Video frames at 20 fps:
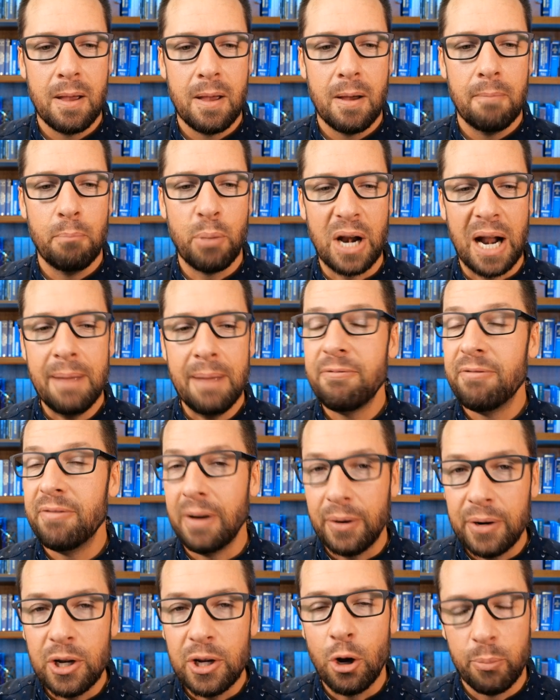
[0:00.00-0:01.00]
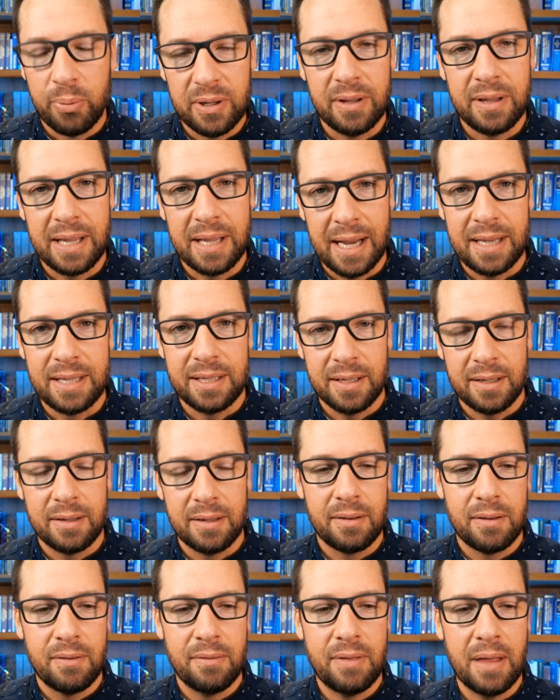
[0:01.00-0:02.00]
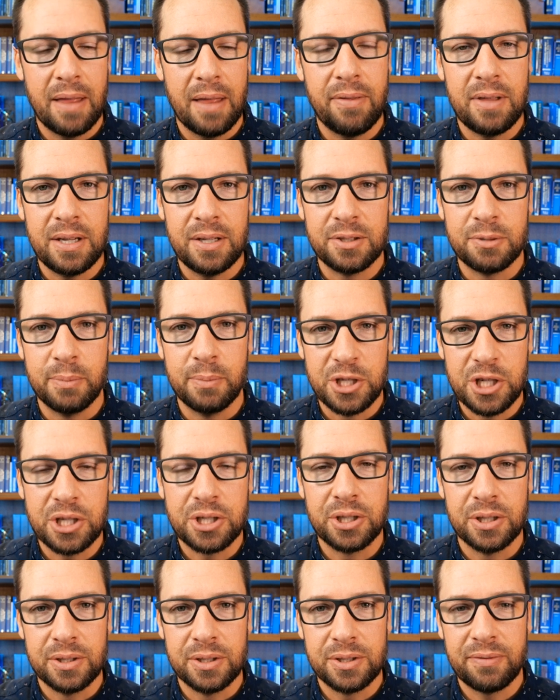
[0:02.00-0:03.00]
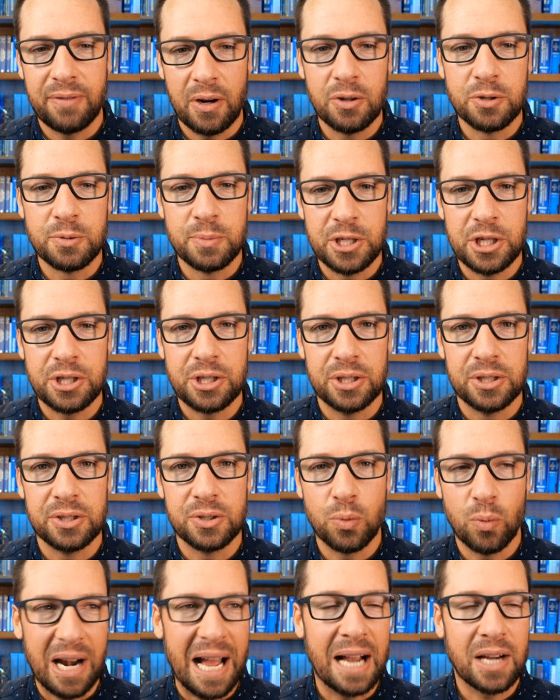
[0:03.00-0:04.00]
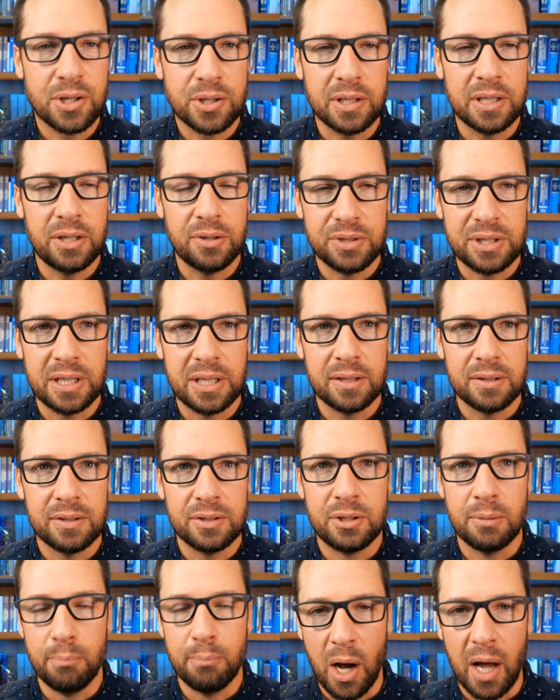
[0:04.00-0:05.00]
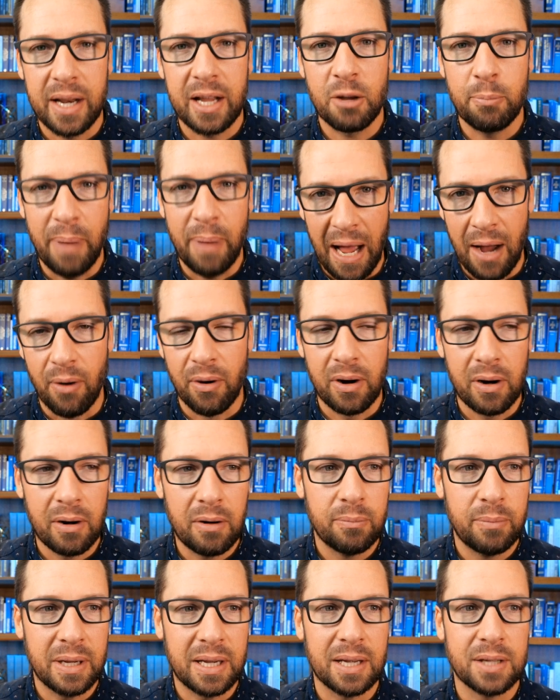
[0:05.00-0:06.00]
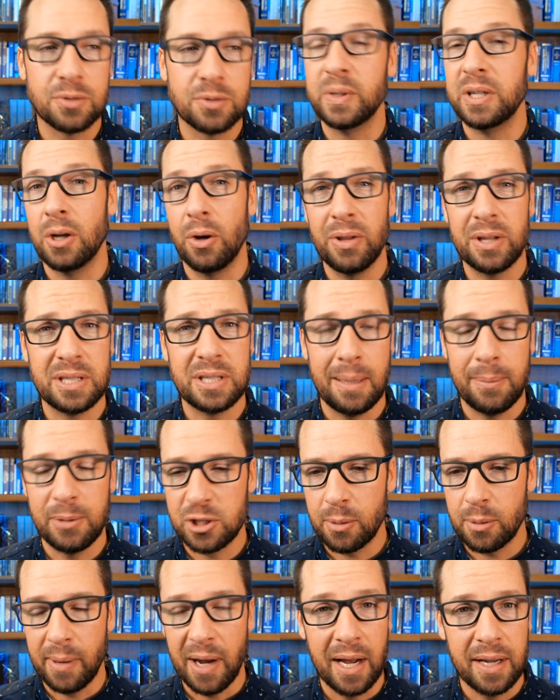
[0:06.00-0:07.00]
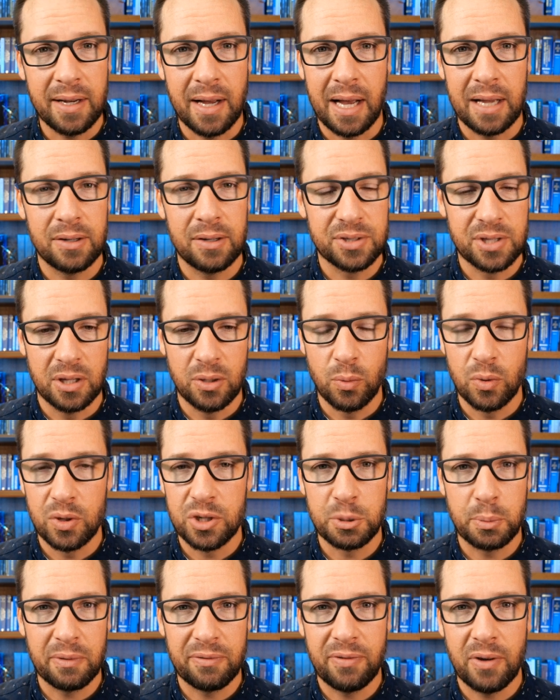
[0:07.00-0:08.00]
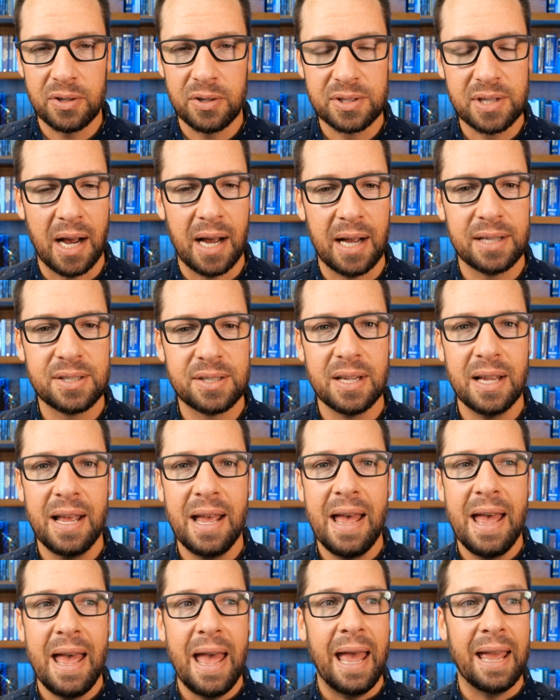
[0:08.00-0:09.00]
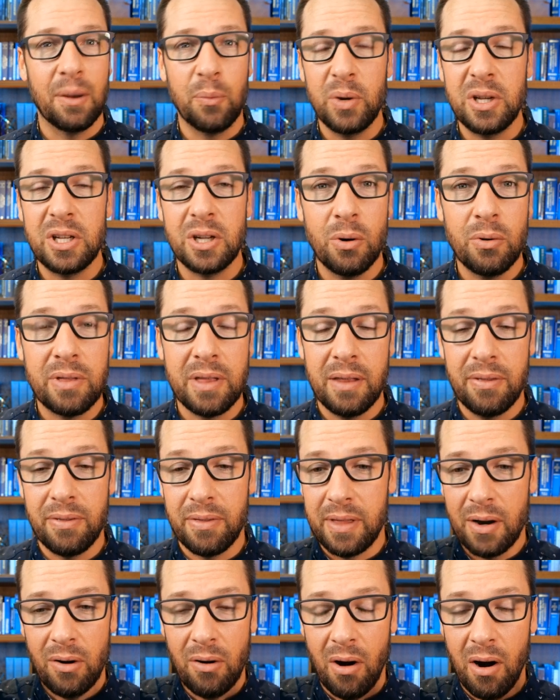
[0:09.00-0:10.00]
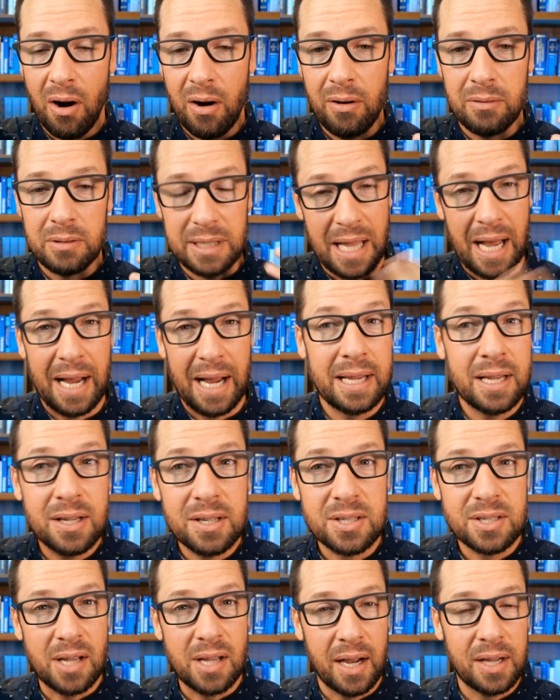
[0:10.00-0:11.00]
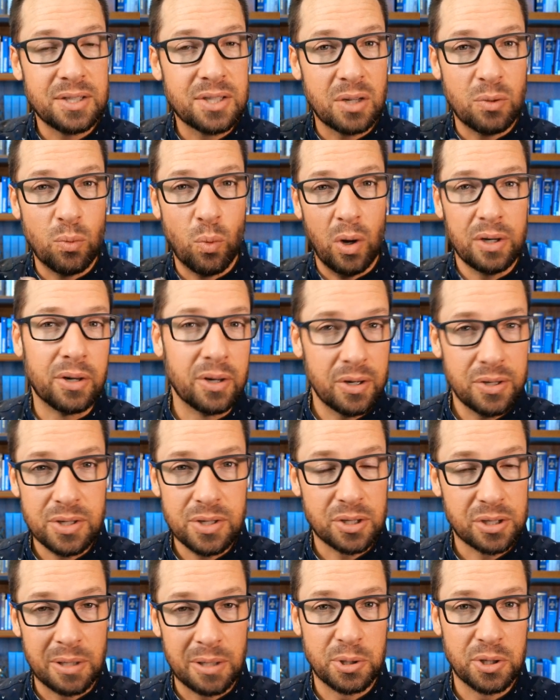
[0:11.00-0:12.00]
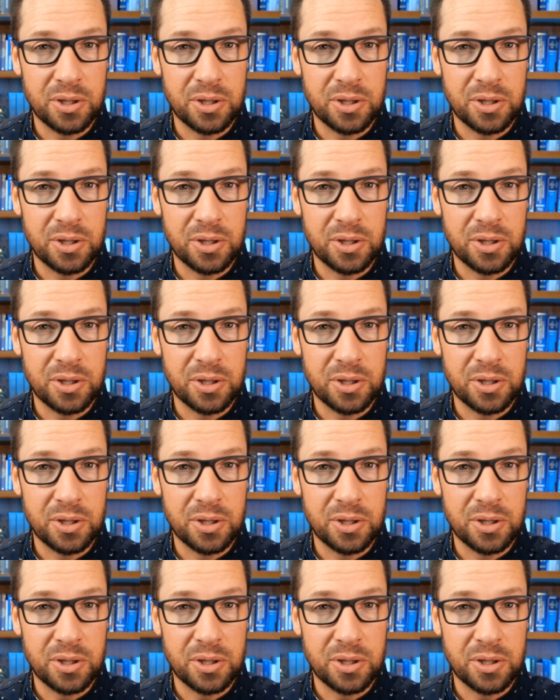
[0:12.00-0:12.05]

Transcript: But I'm very open to the idea that these magicians, Pharaoh's magicians, were actually using demonic power, because we know that demons are behind idols and the worship of false gods. And we know that there are lying signs and wonders, the Scripture